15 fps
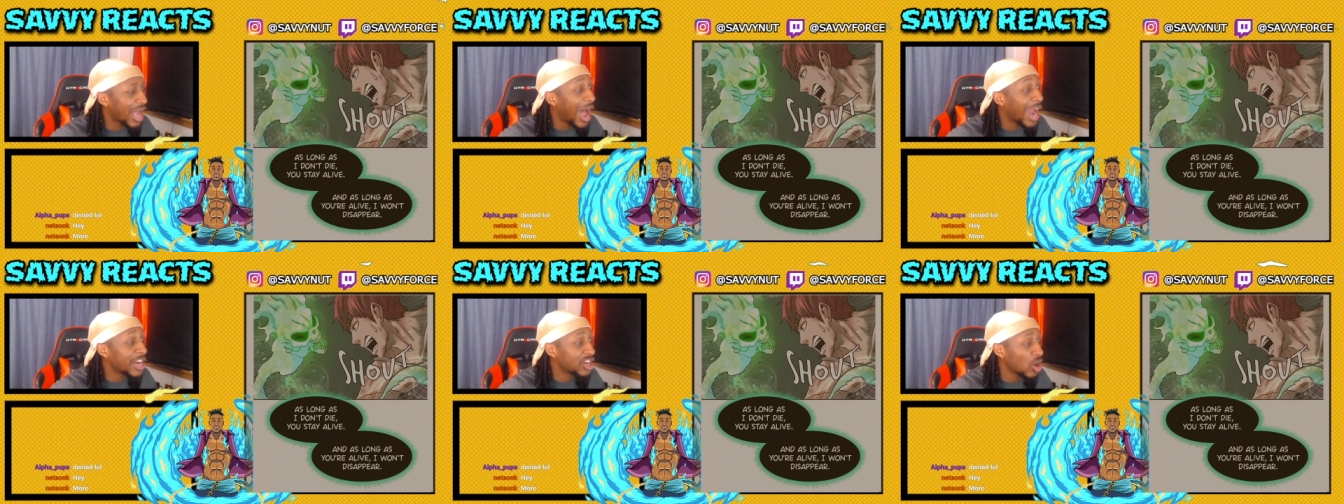
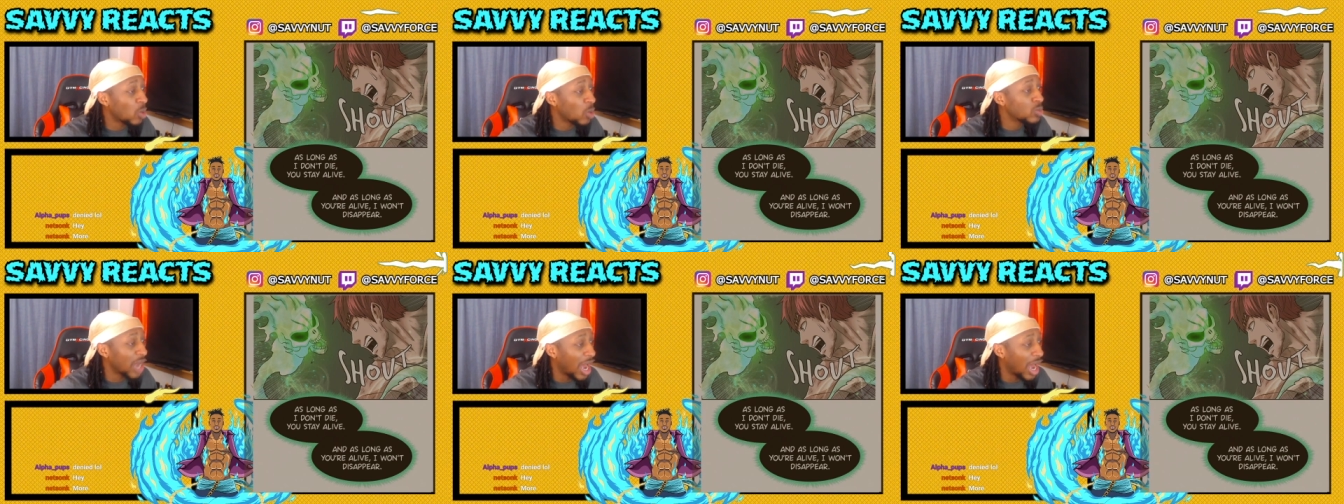I
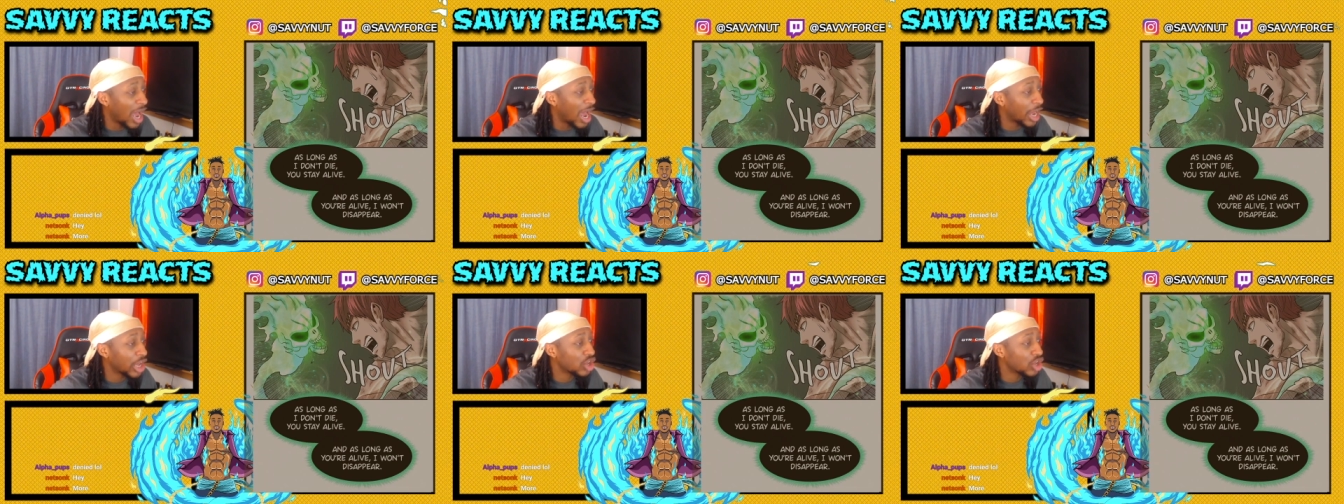don't
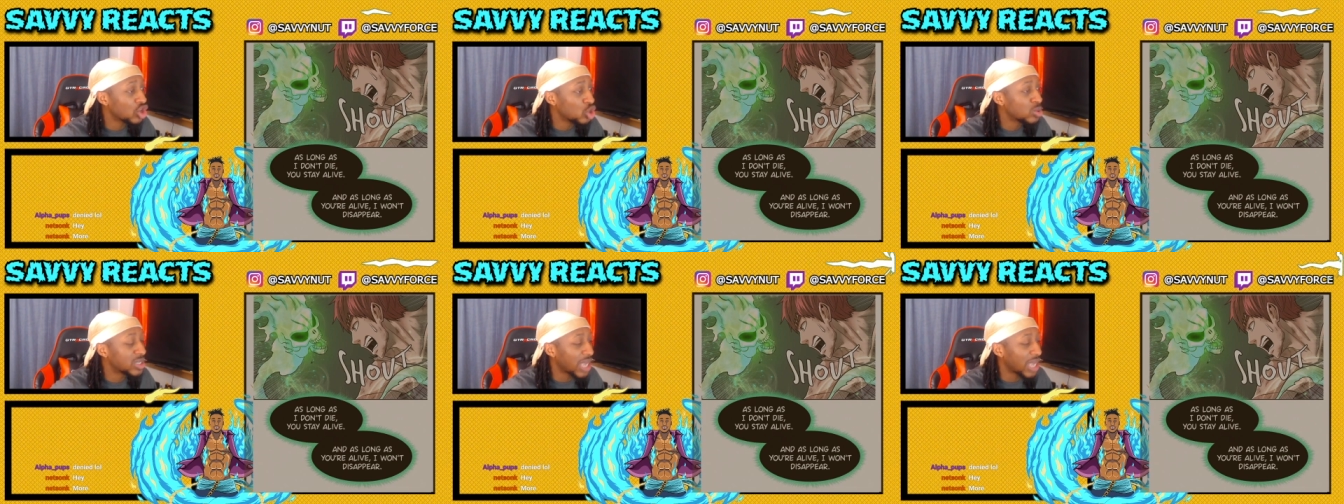die,
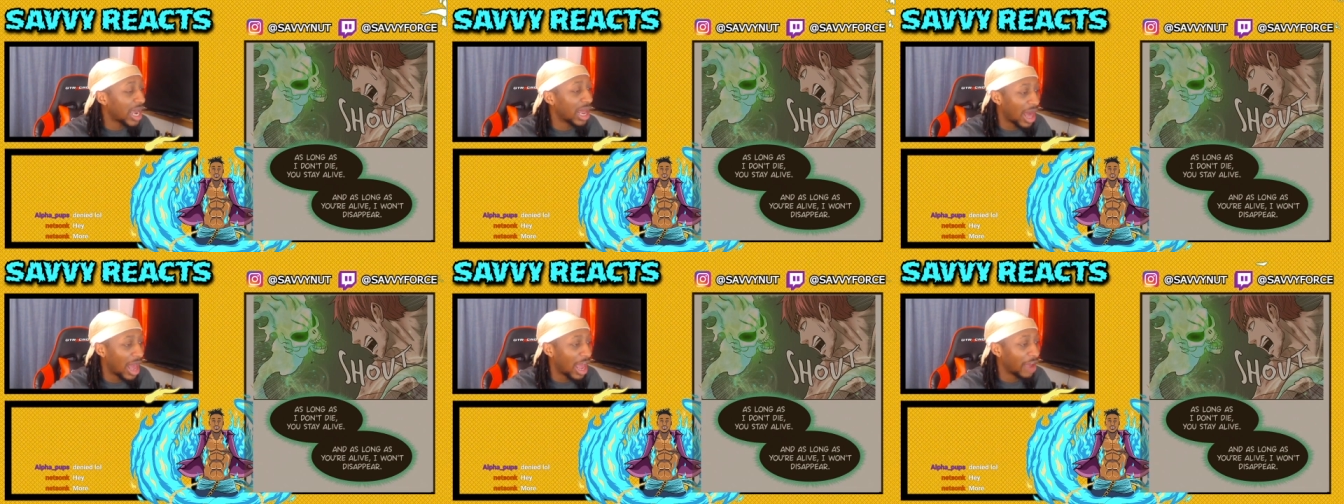you stay
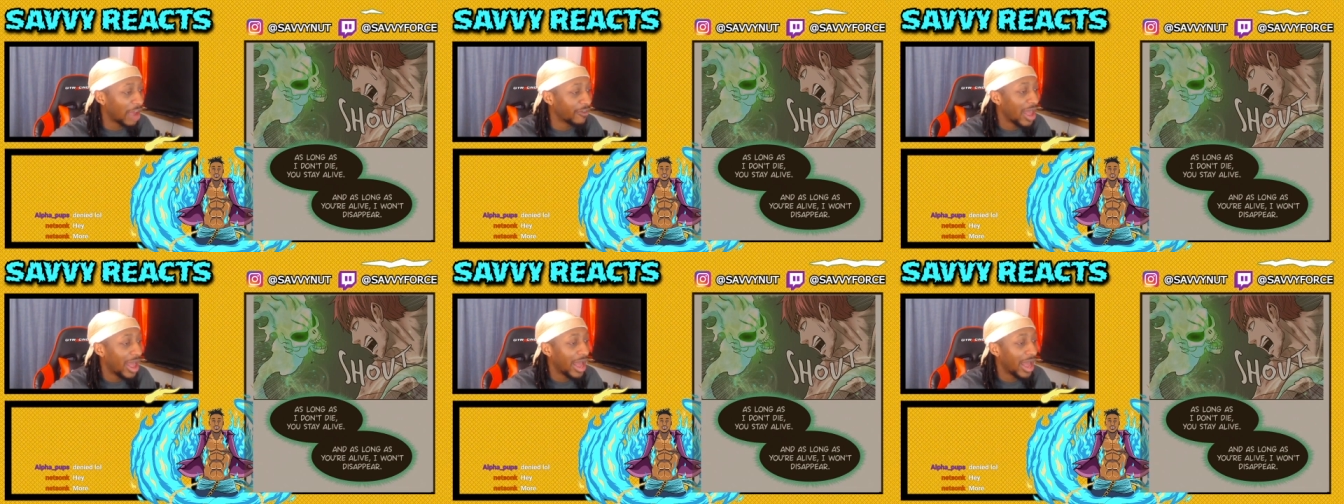alive.